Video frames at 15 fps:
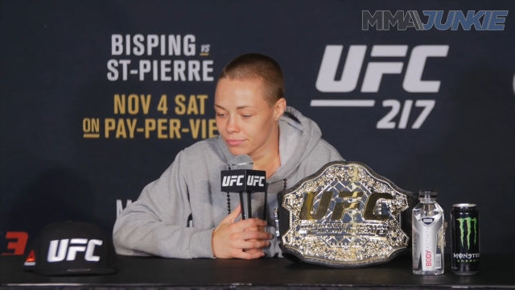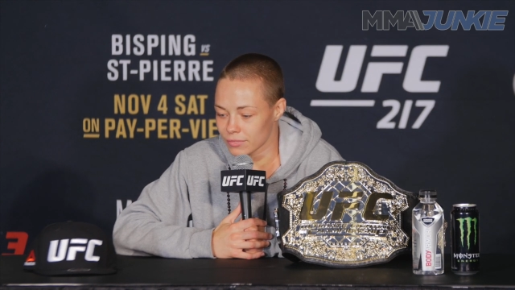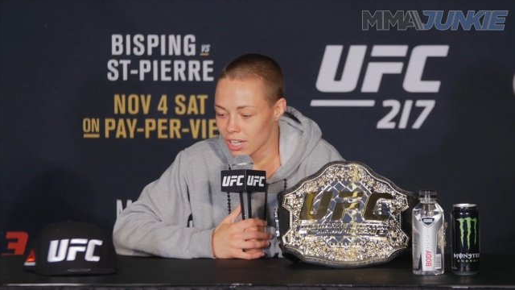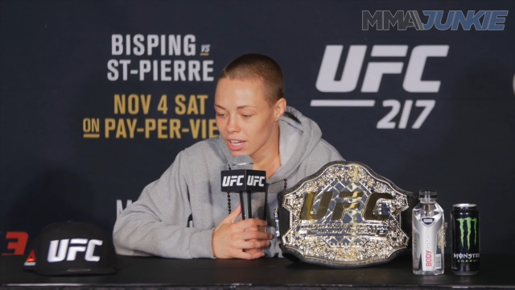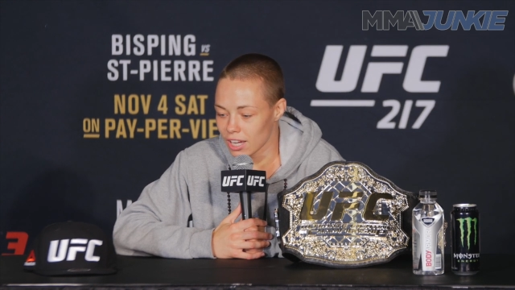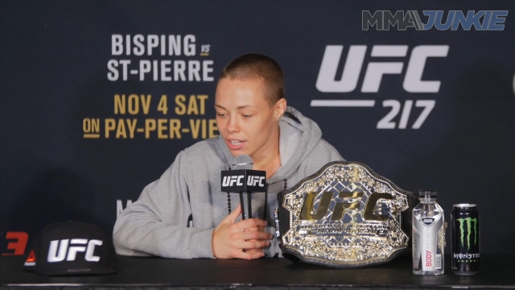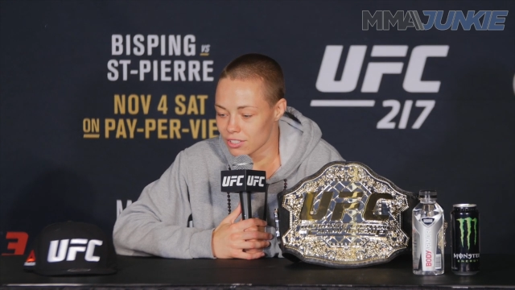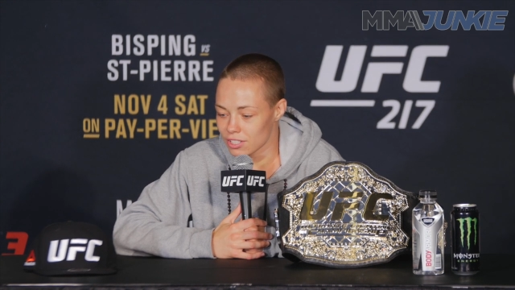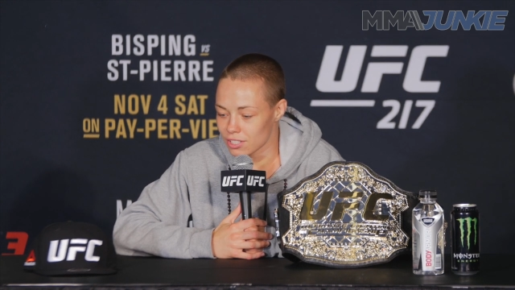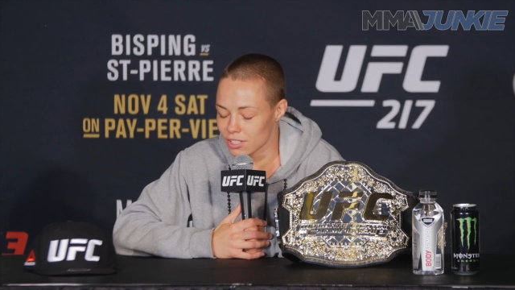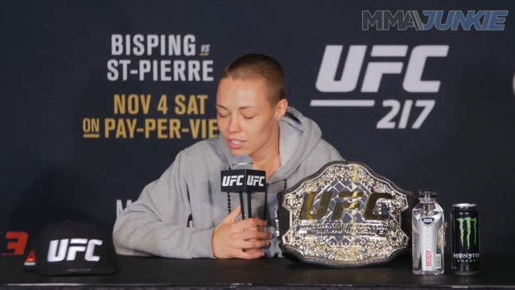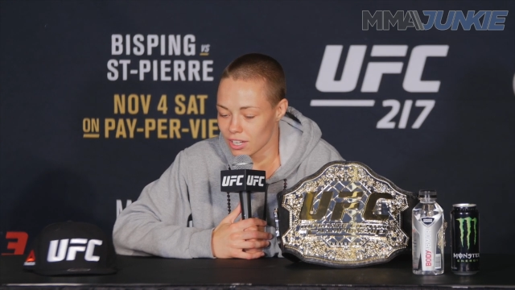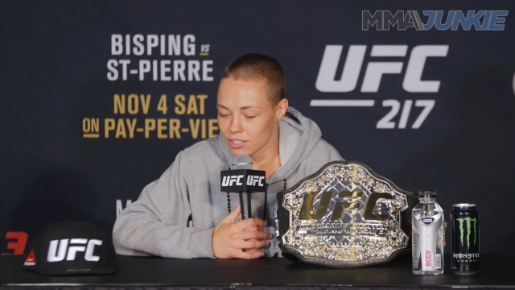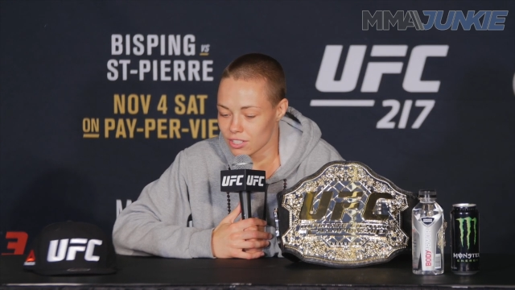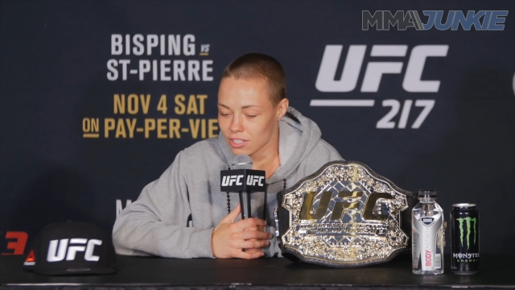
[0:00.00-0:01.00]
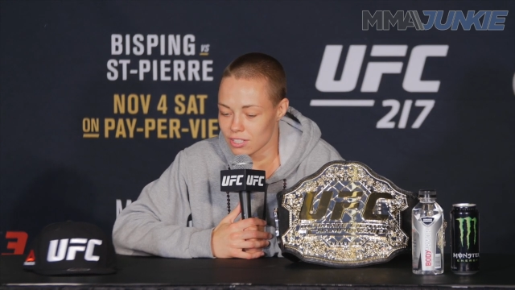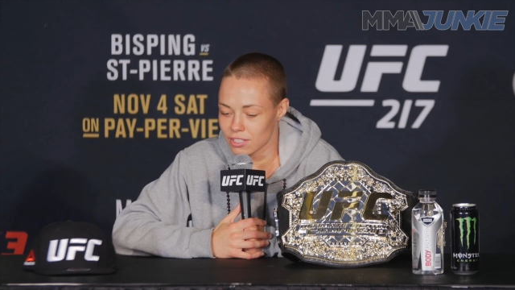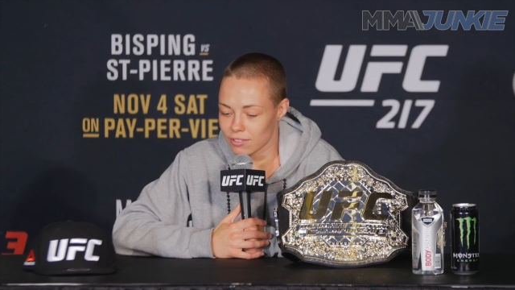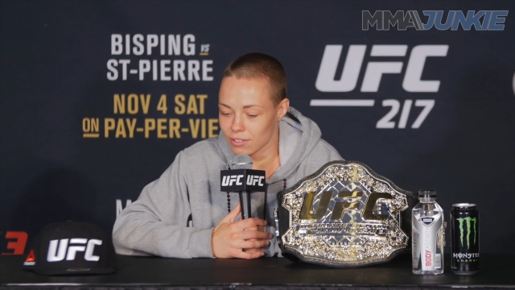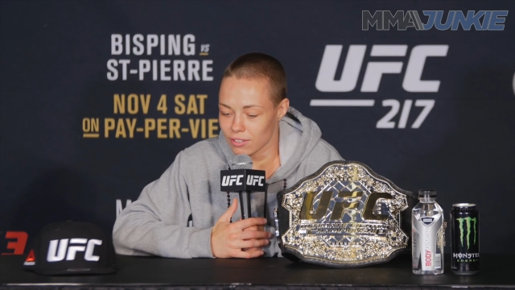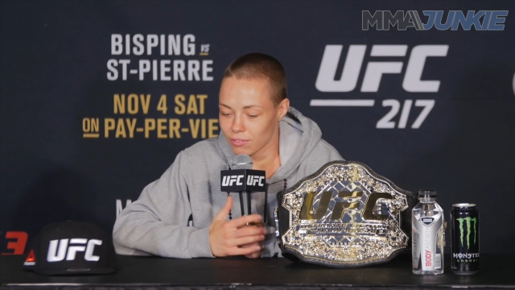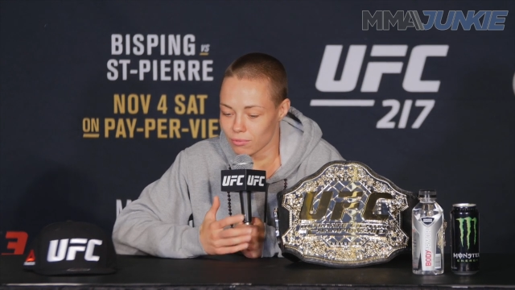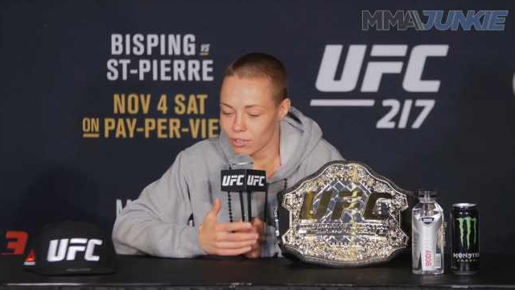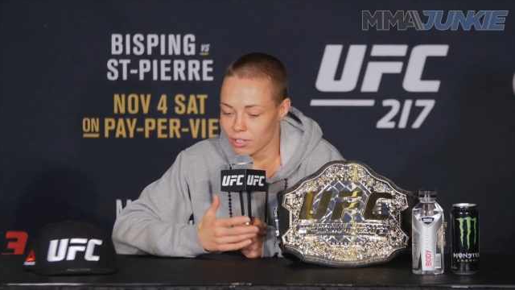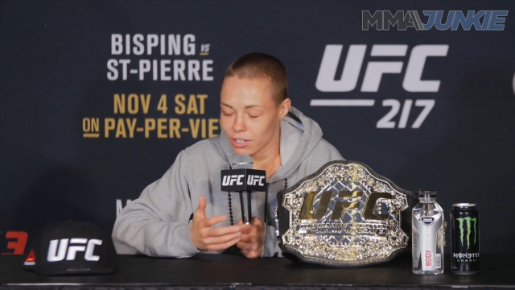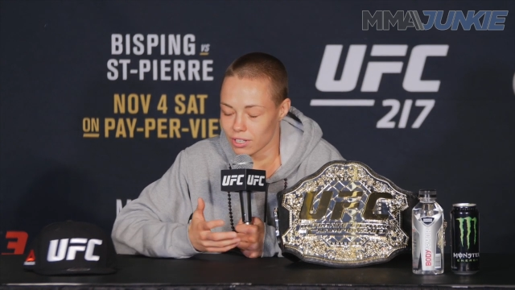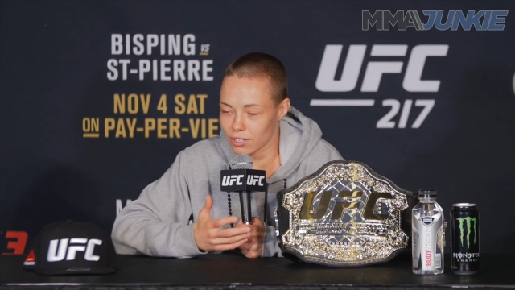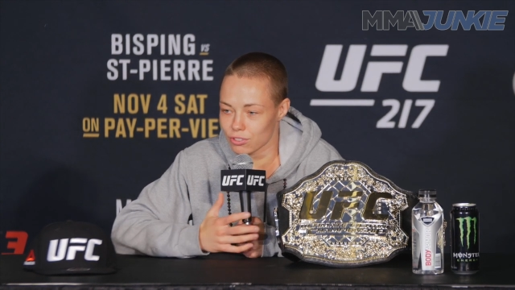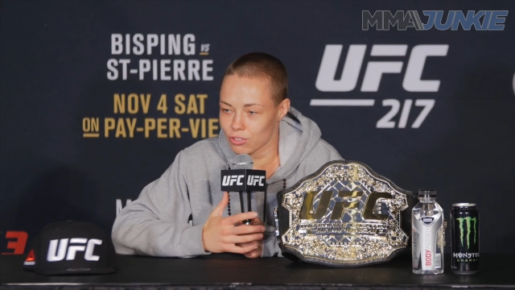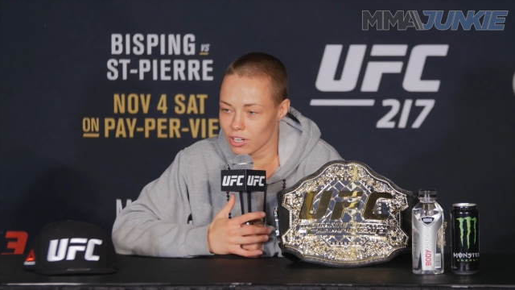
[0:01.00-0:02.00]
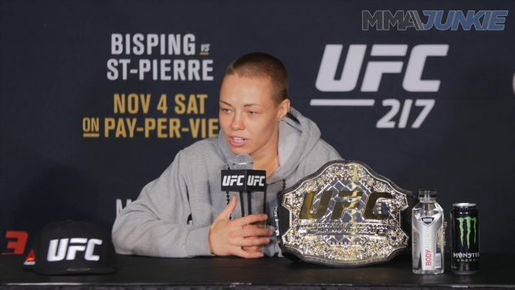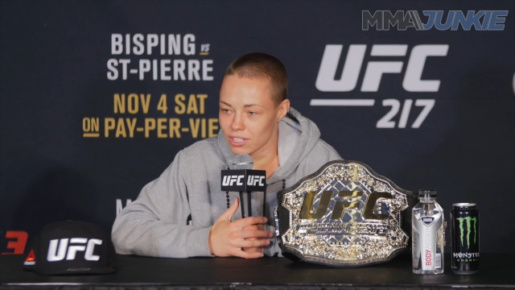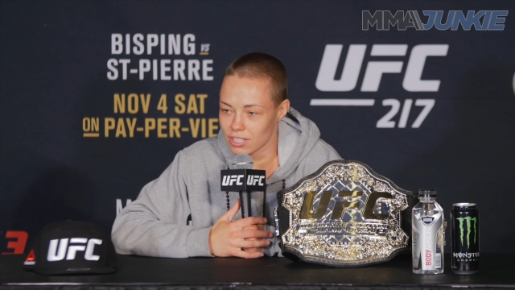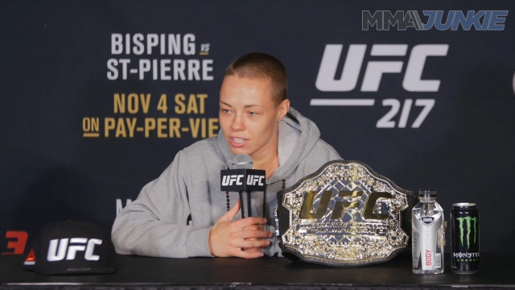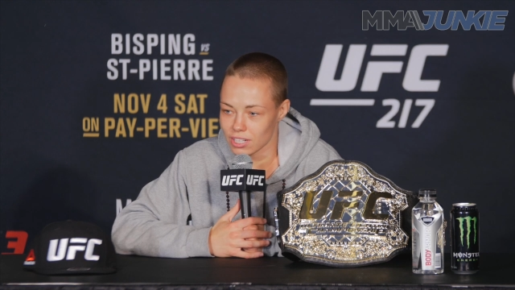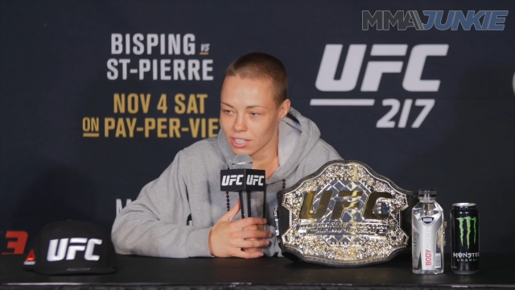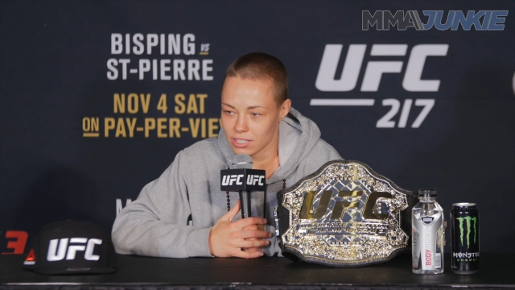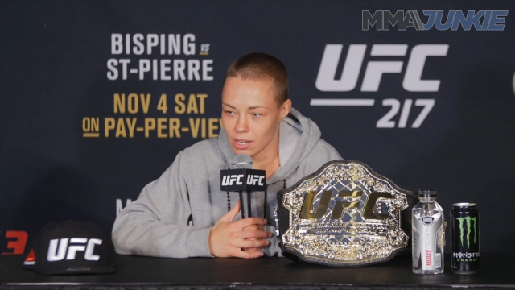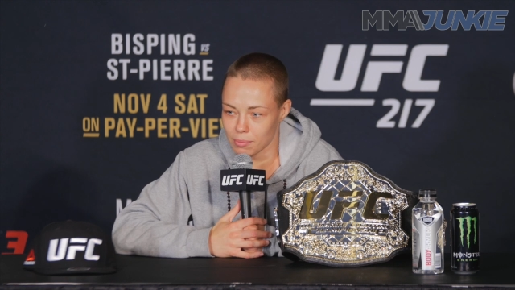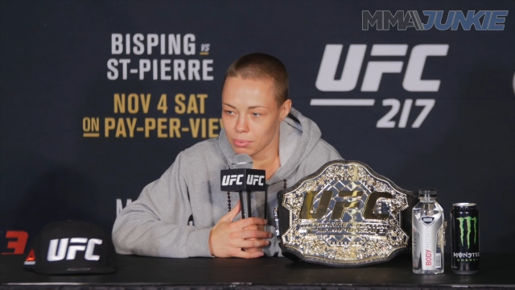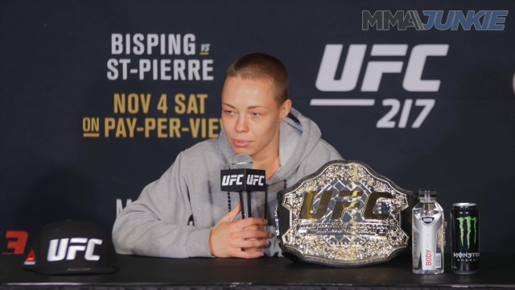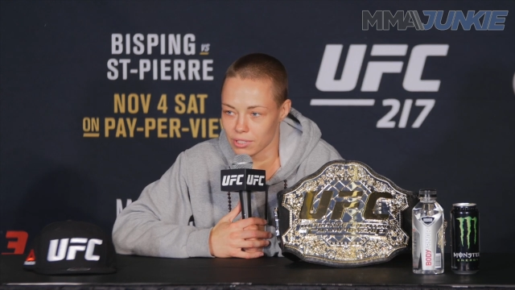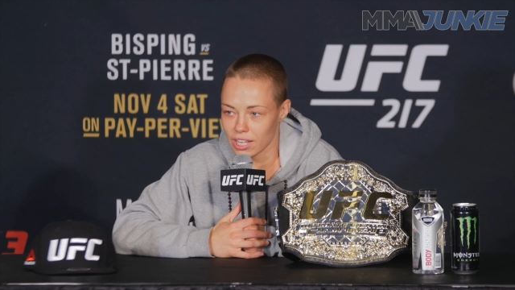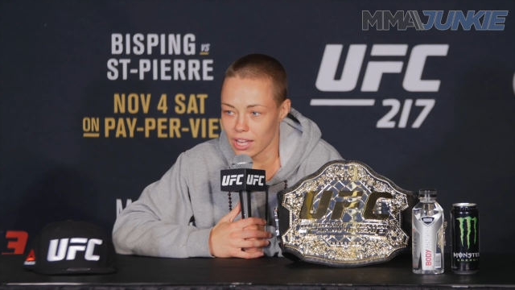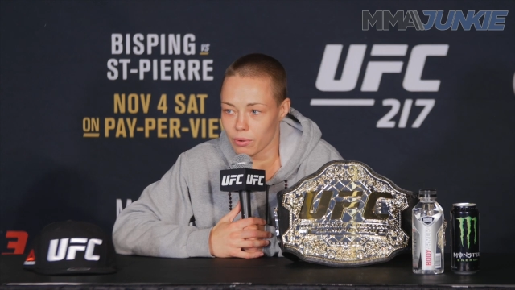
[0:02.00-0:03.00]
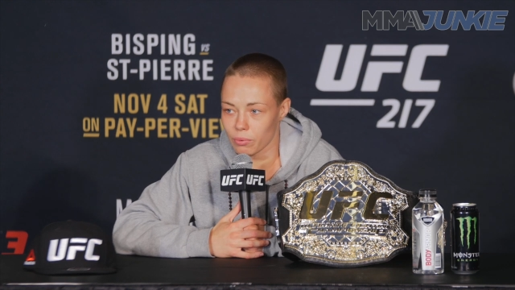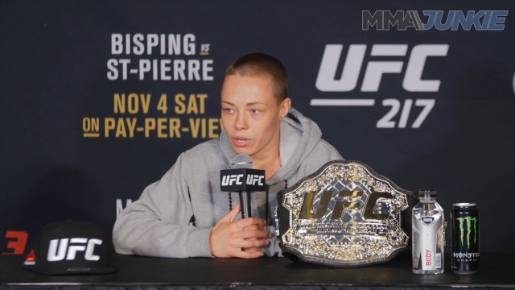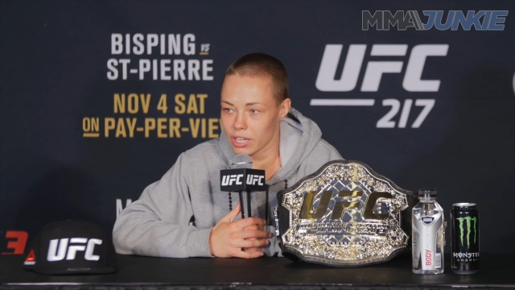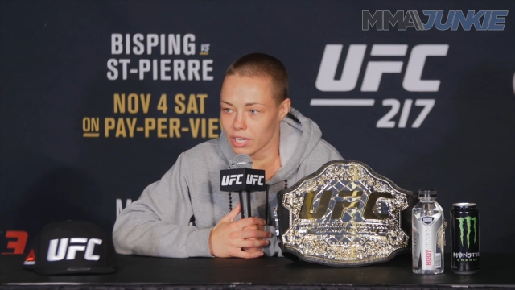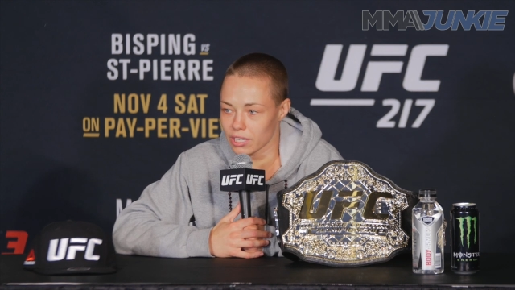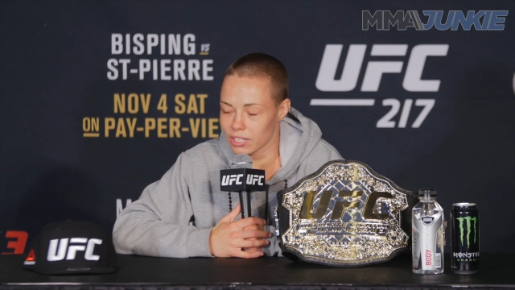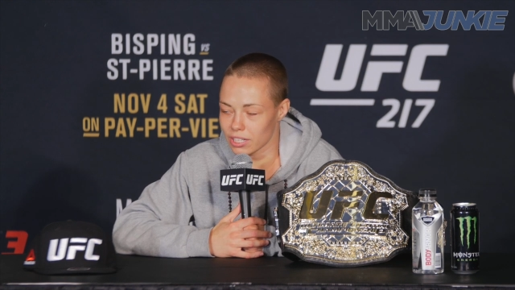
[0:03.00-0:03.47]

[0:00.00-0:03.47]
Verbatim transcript: yeah, I just I just want to try and set an example in that way.